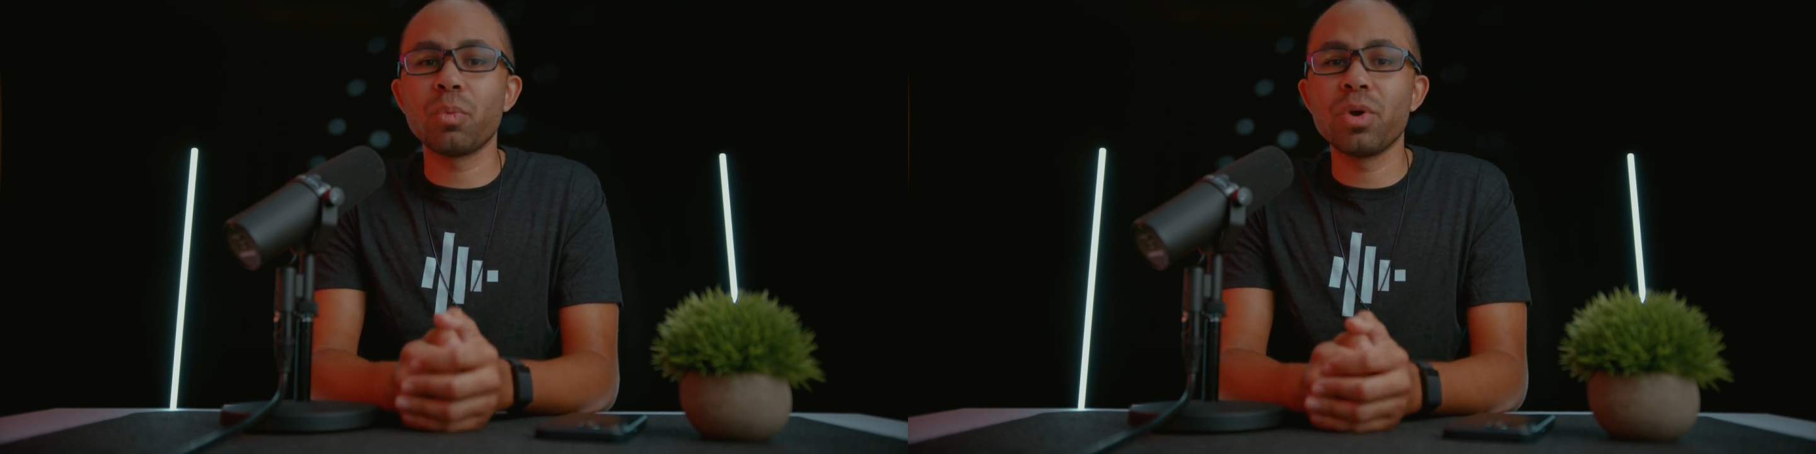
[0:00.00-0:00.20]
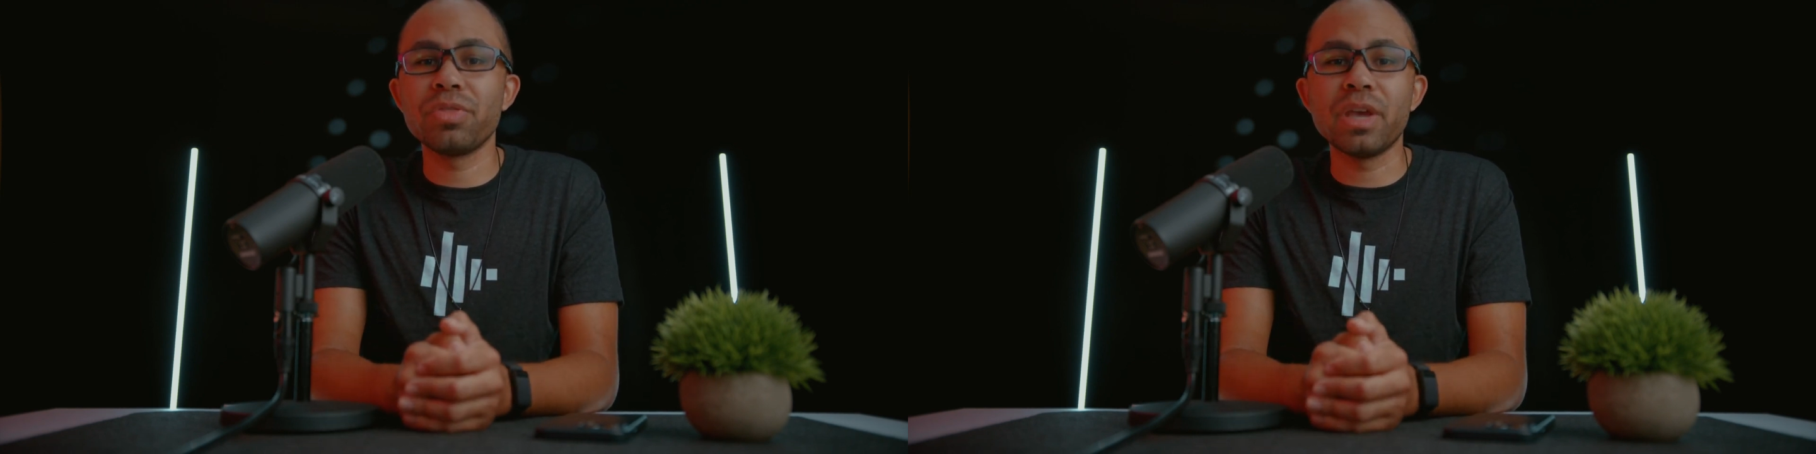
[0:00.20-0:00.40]

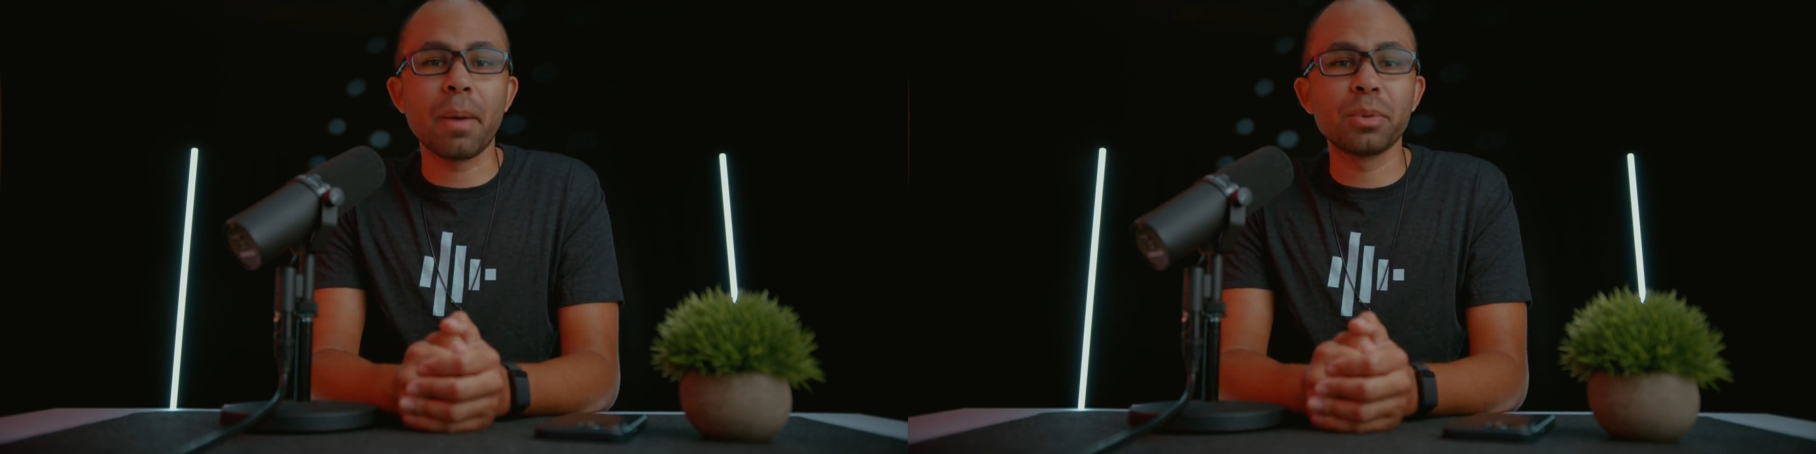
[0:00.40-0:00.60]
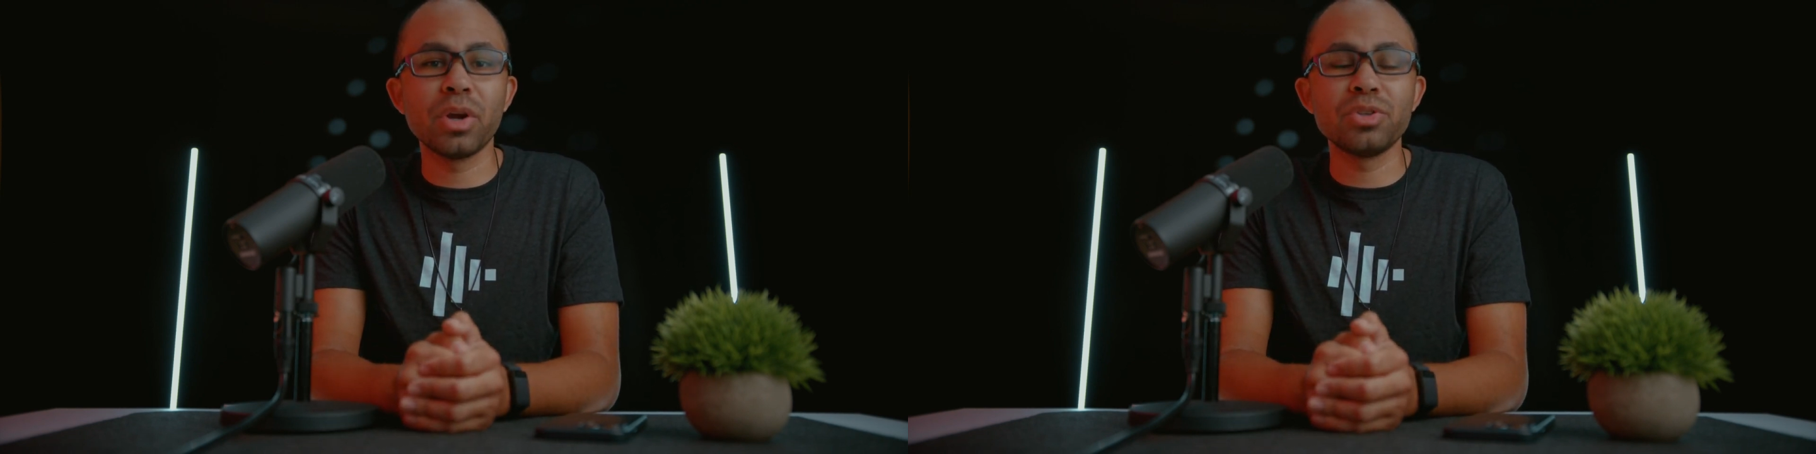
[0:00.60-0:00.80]
with the
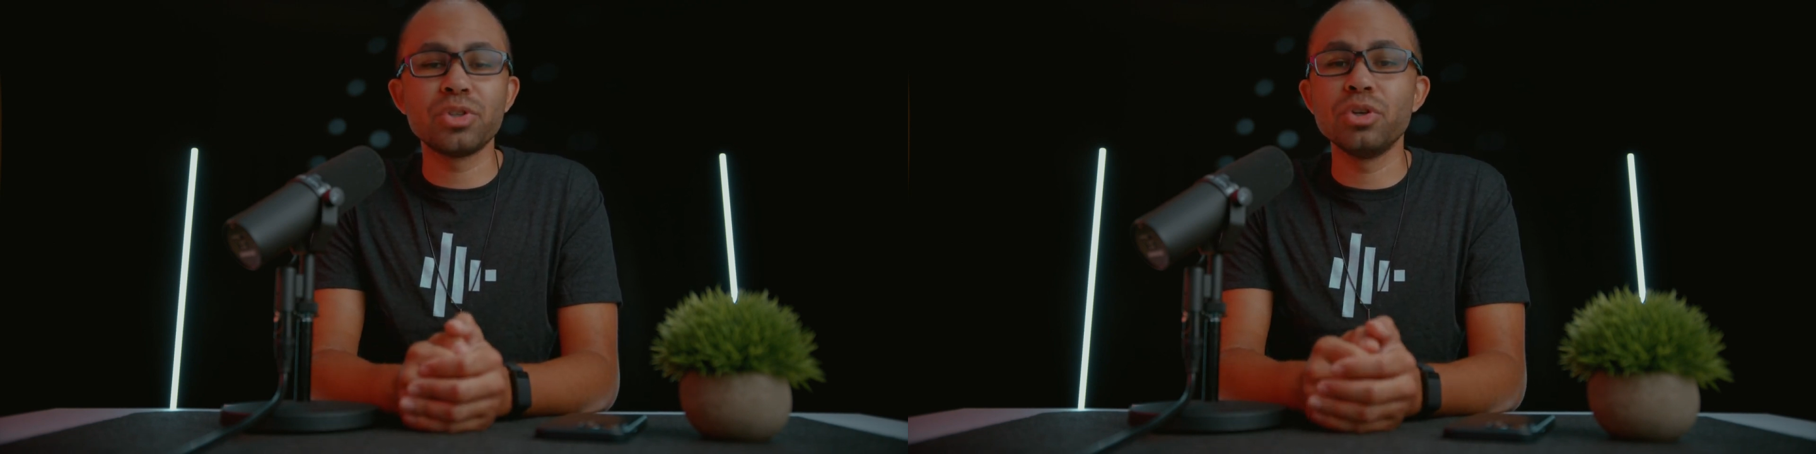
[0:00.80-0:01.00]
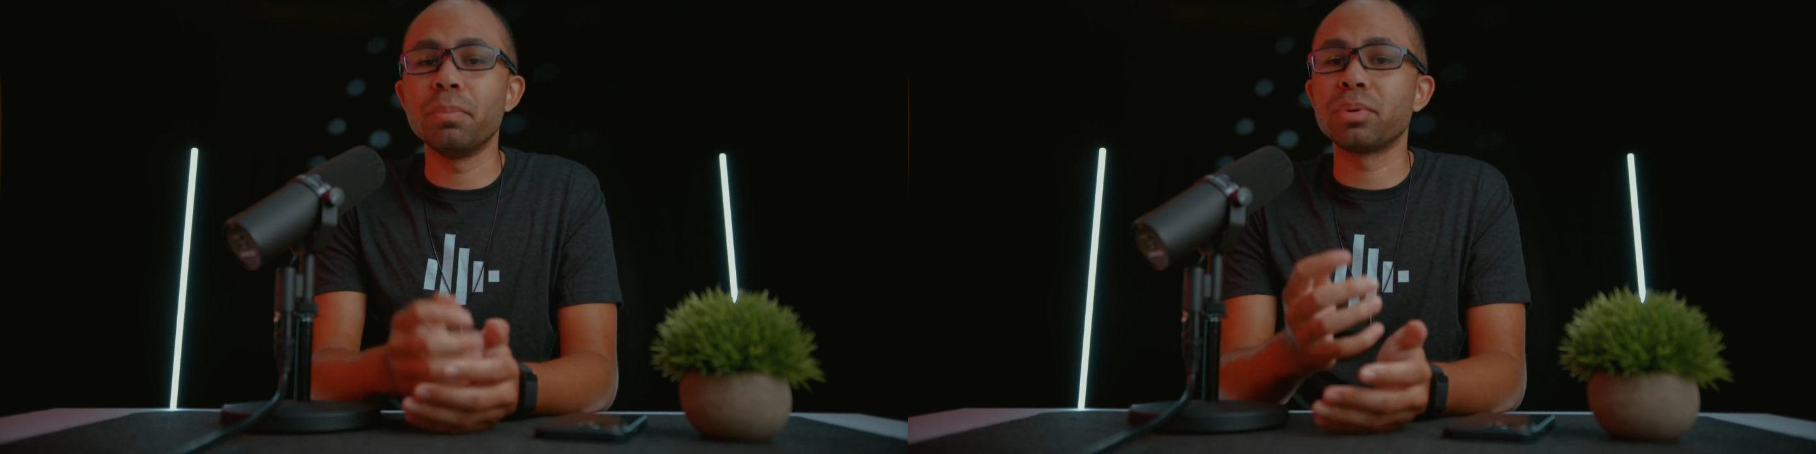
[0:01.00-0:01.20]
upgrades
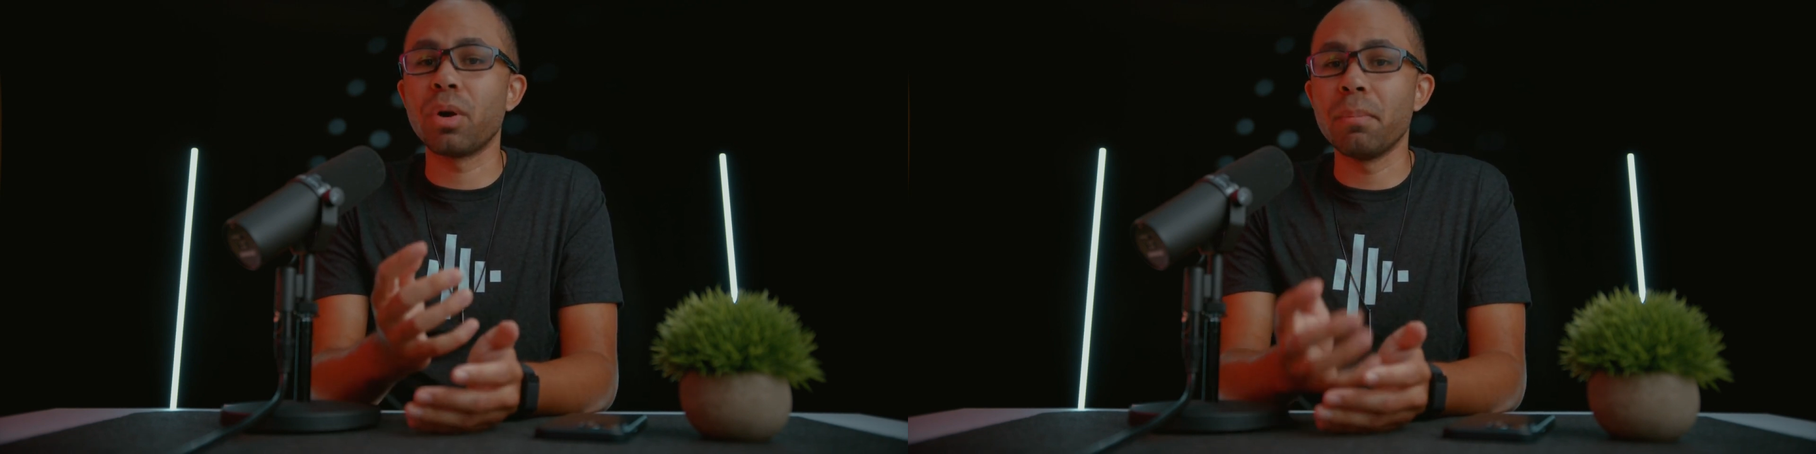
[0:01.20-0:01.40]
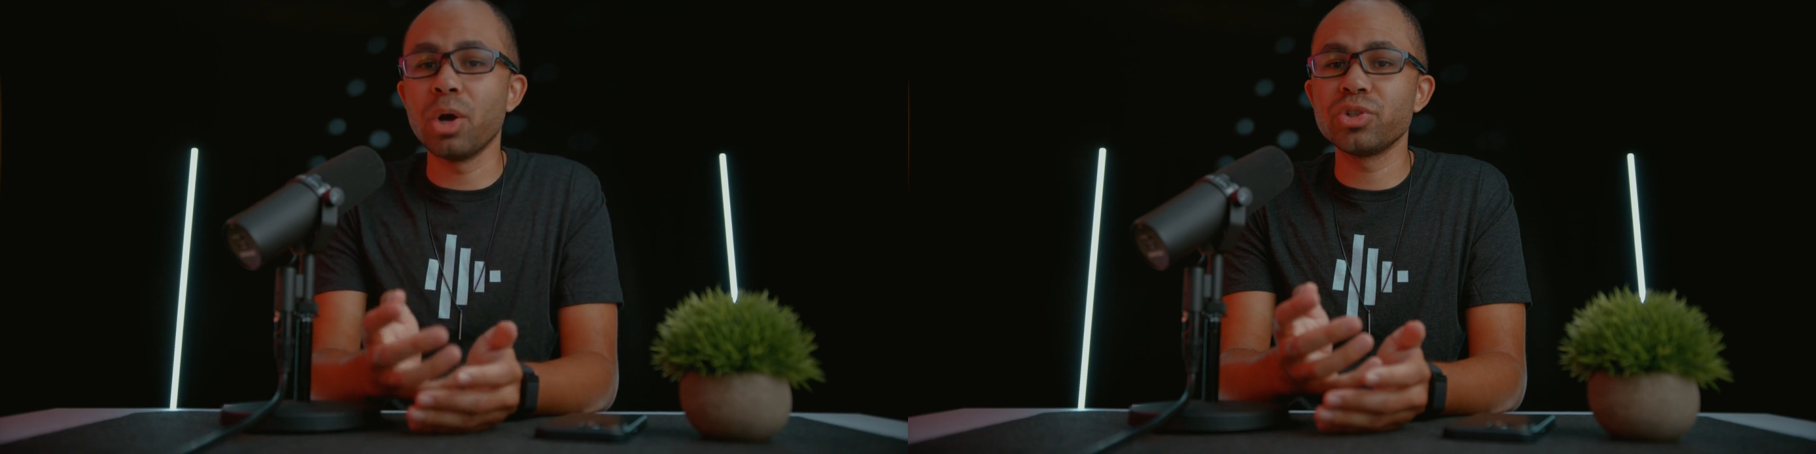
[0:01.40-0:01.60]
to
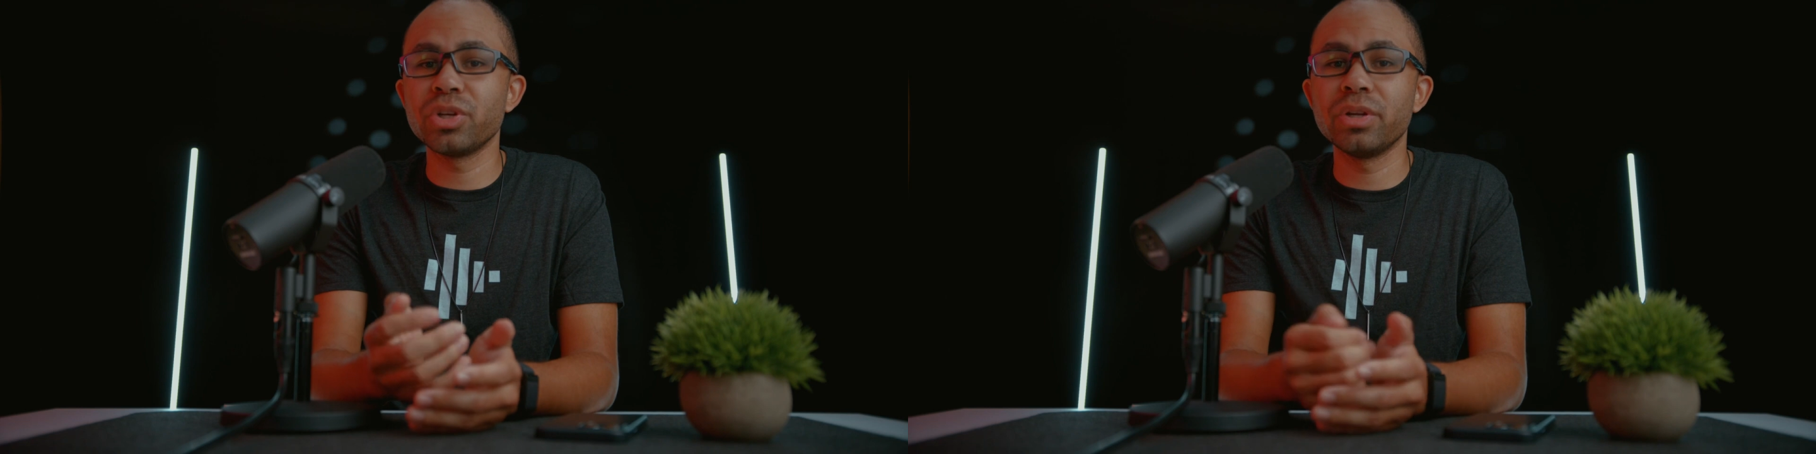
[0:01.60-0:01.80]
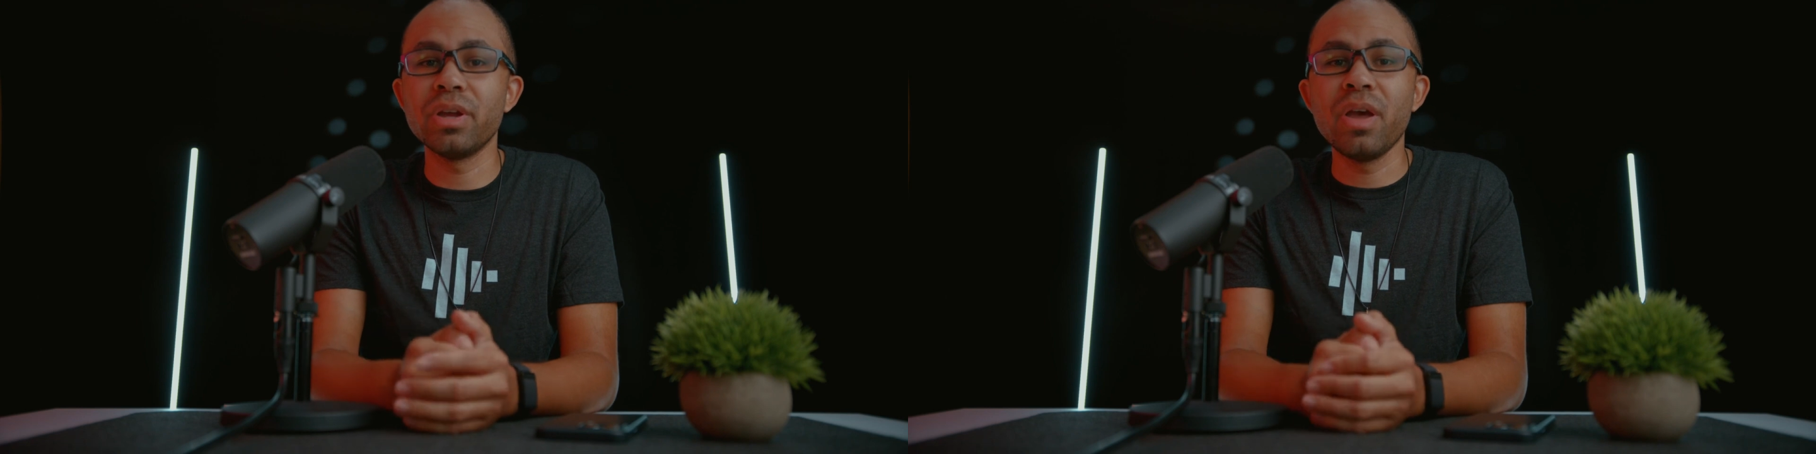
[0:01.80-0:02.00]
ProMotion.